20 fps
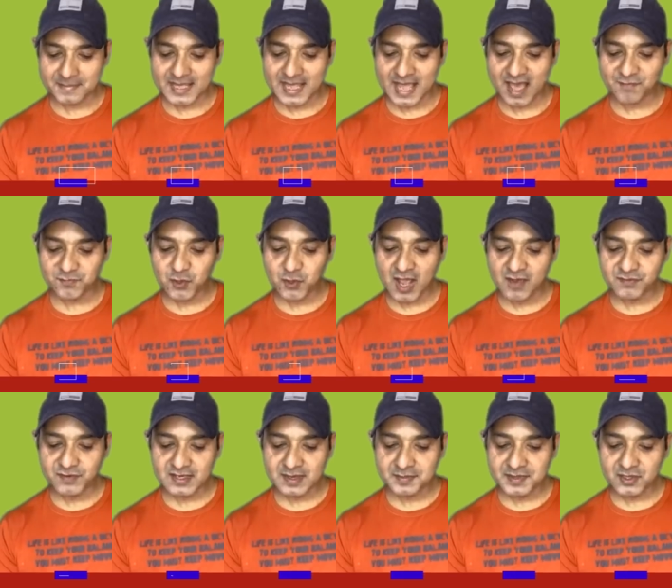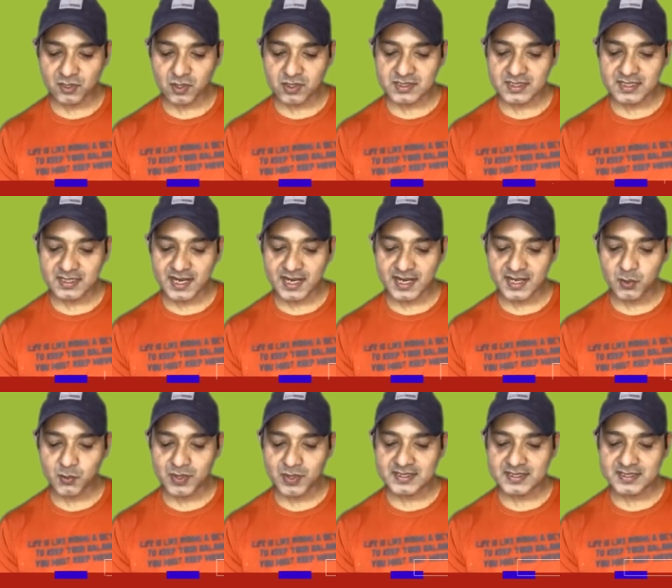Have you ever come across a guy
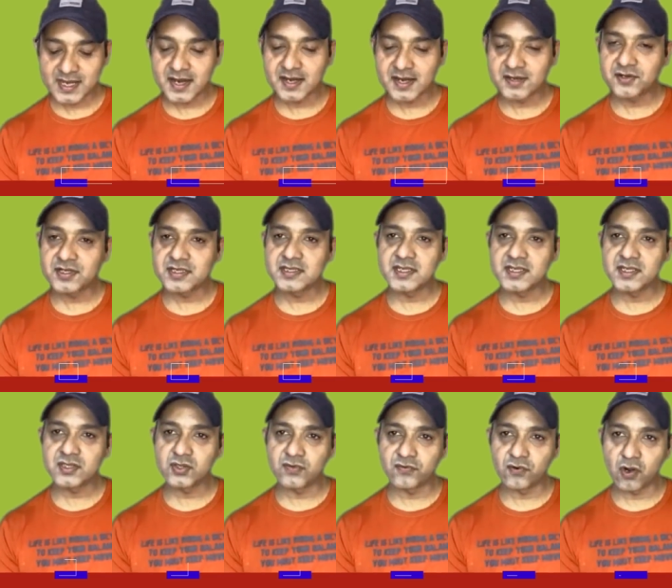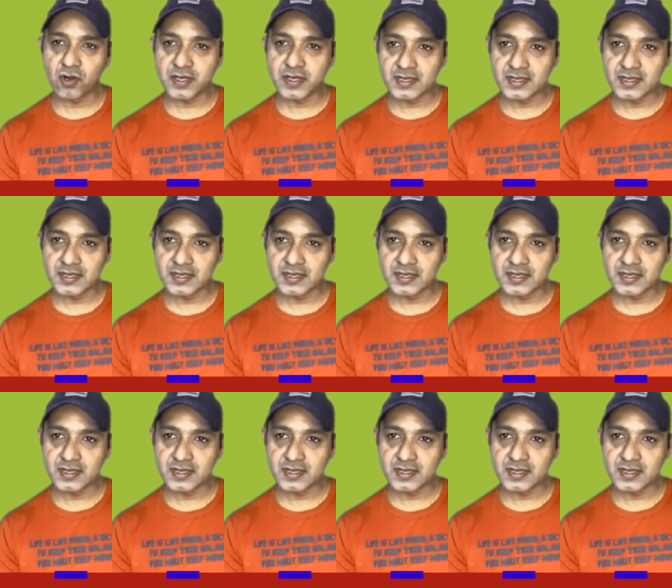who has characteristics of Rocky?